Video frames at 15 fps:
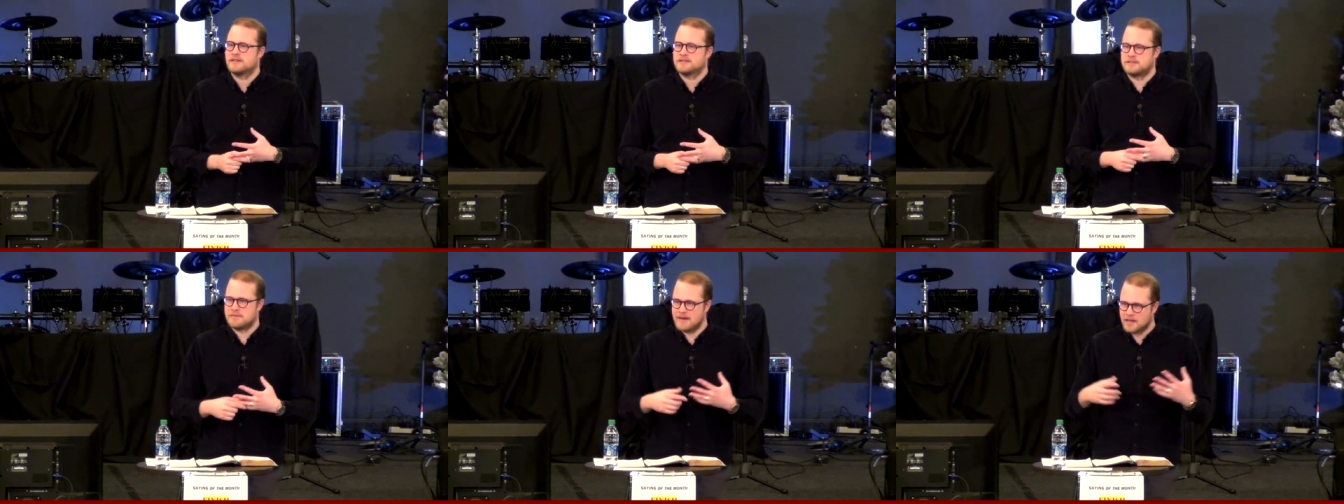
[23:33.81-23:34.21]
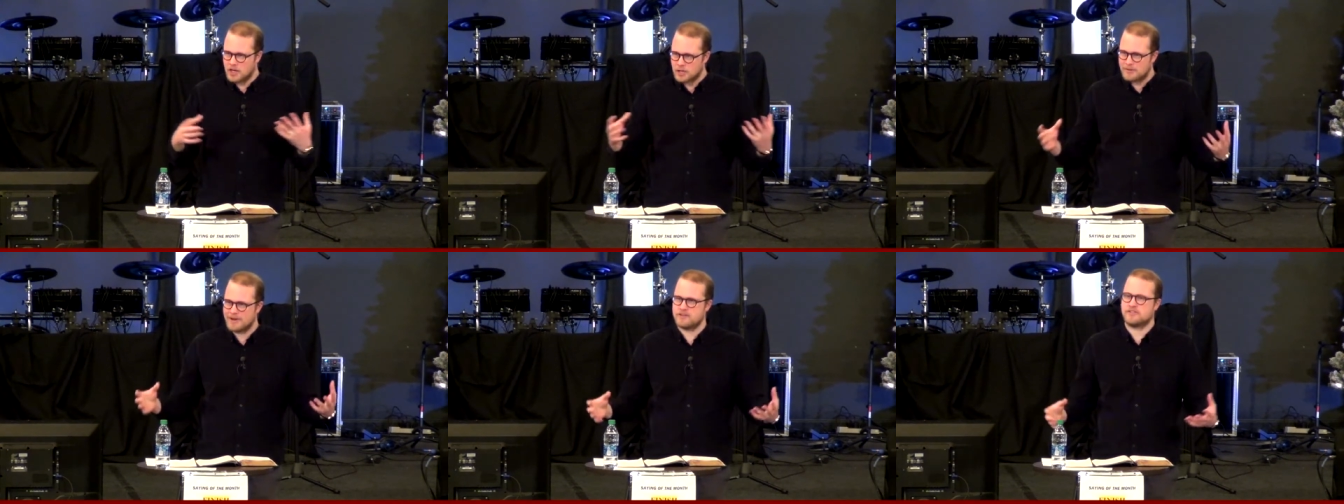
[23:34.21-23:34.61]
to make it
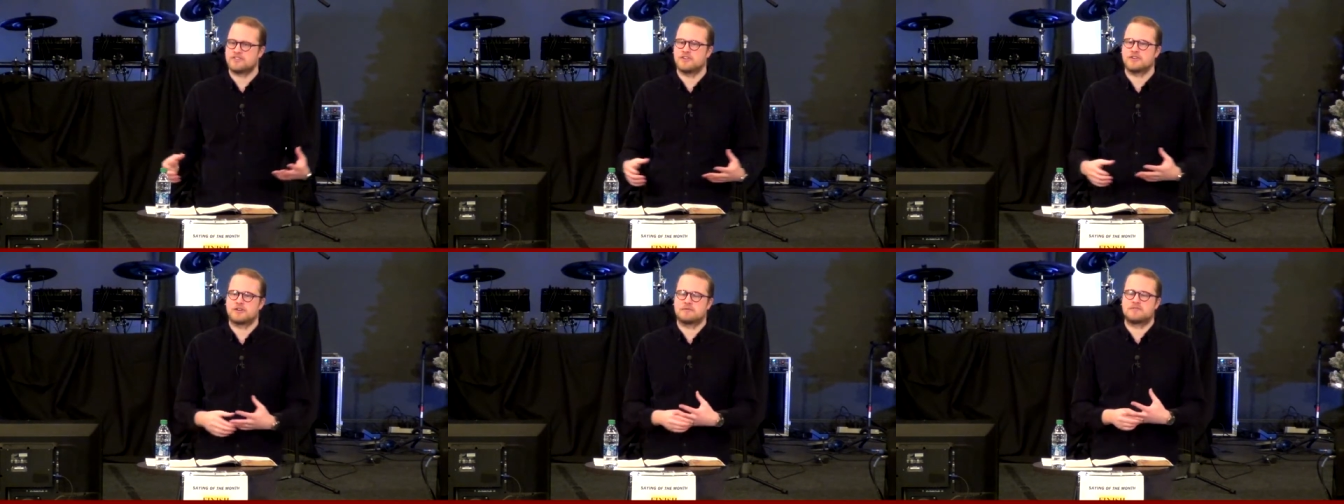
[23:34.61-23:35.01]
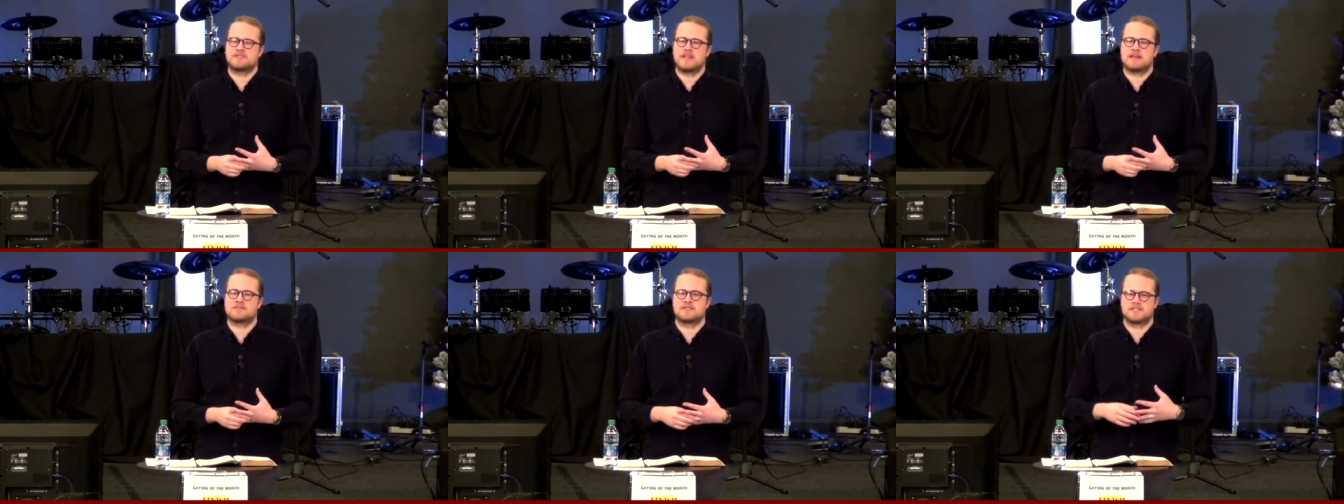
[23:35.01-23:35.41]
all about
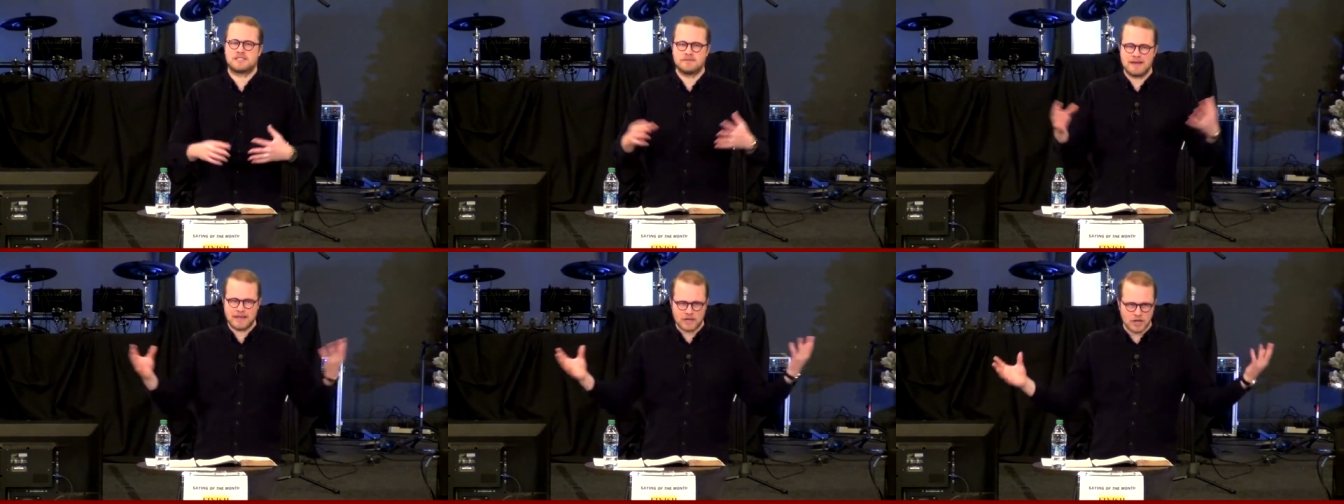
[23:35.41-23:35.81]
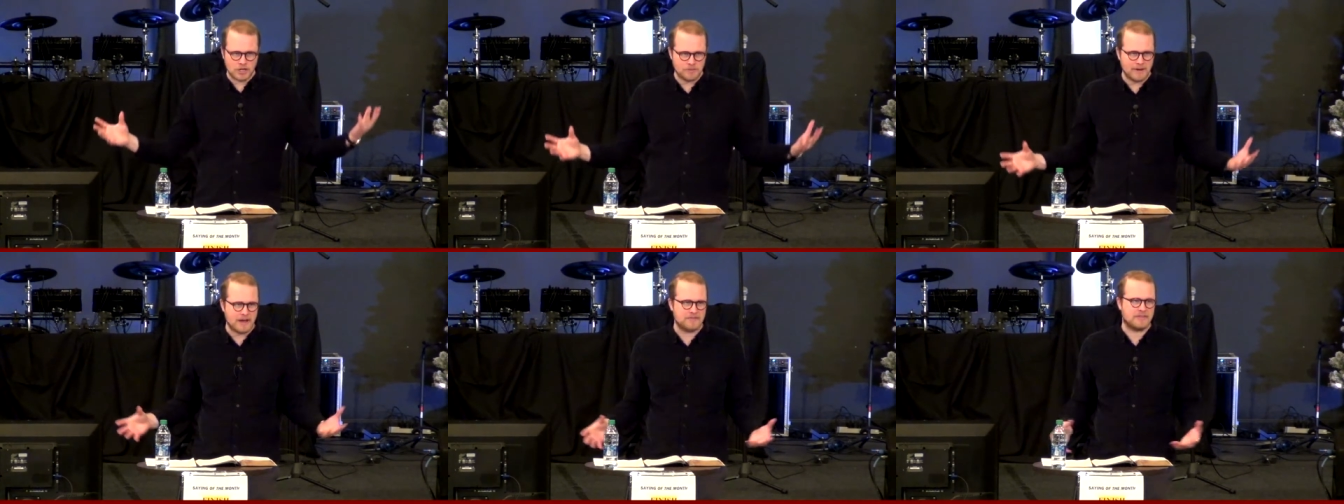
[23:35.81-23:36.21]
circumstances, to make it all
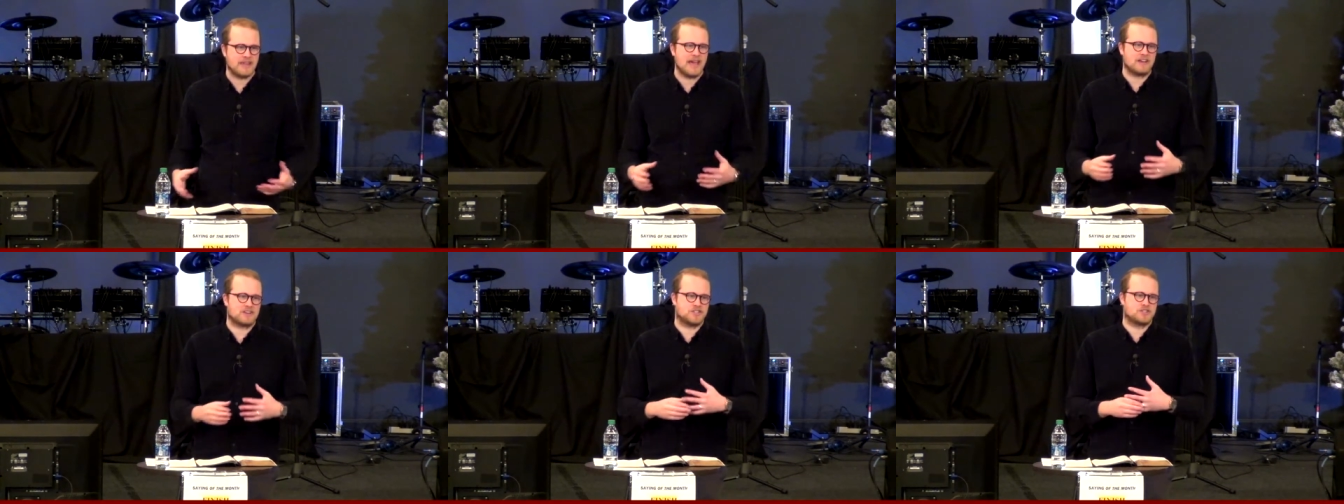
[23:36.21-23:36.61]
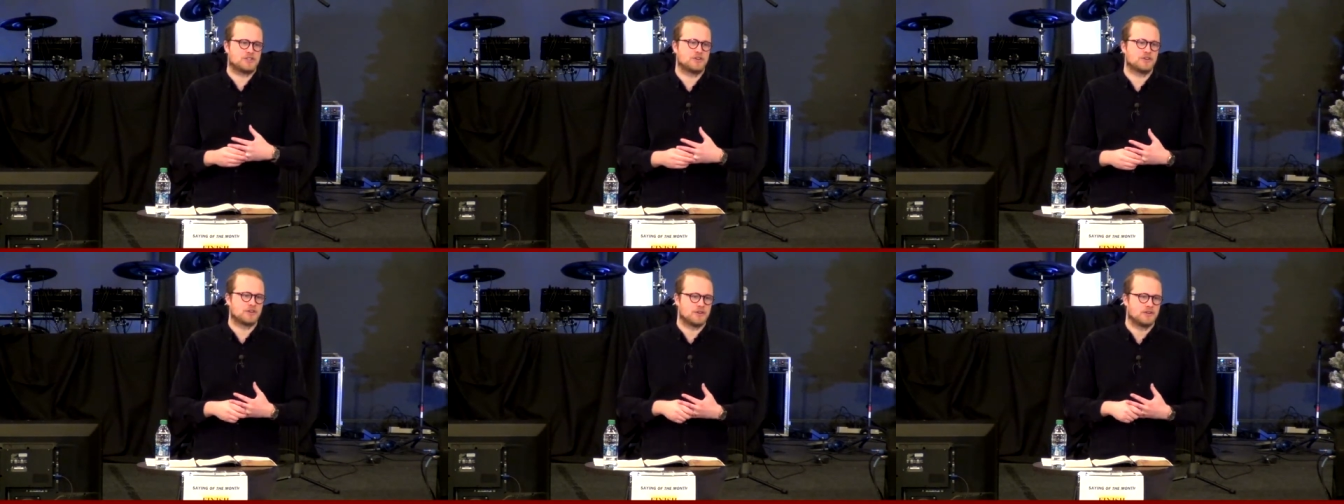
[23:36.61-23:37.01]
about the
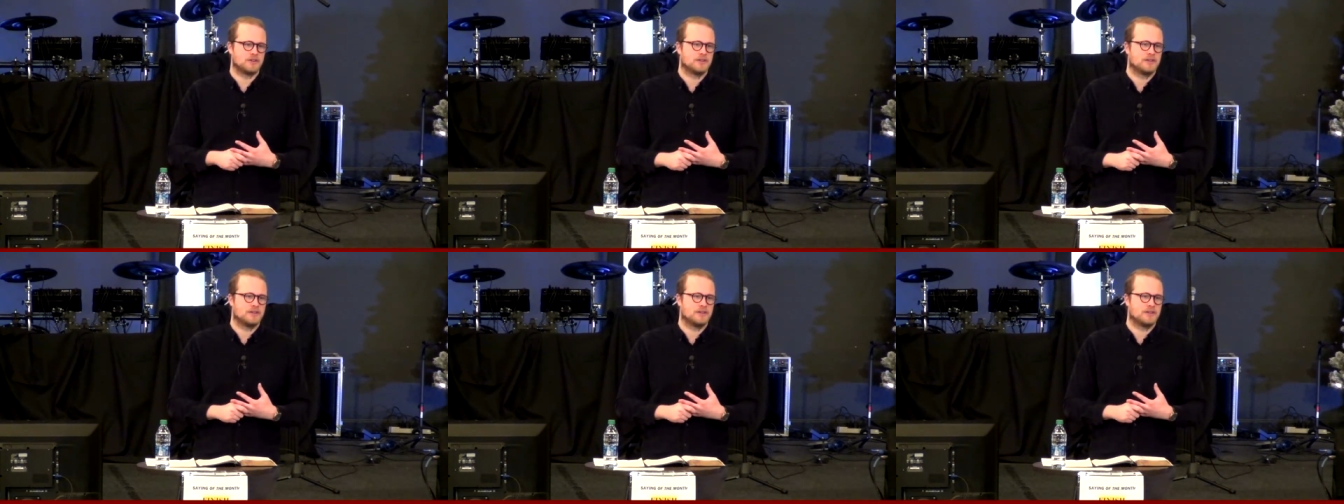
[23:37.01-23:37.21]
external.